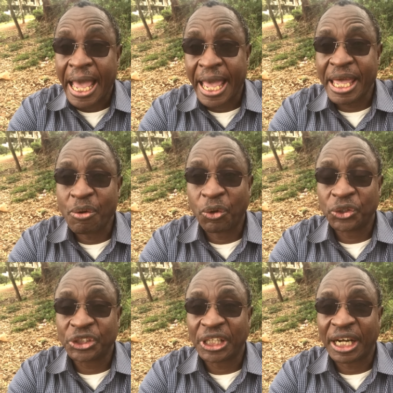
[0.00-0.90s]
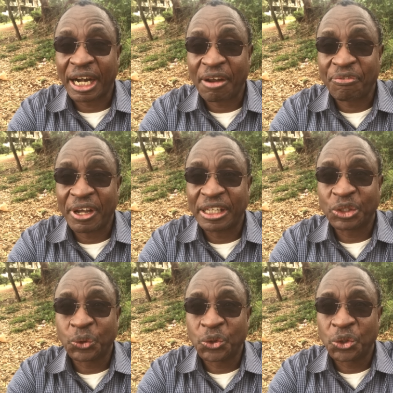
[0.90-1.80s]
He was Raphael
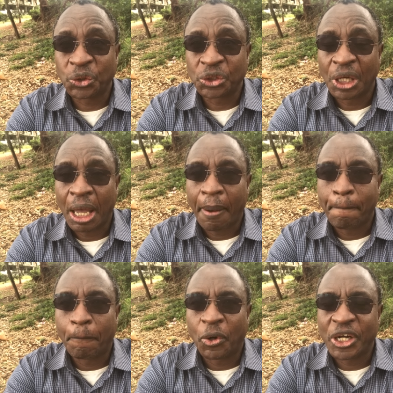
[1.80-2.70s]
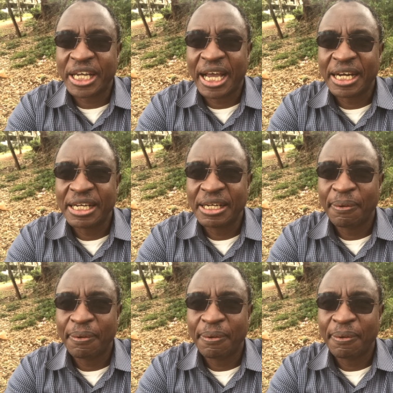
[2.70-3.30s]
Tuju's bodyguard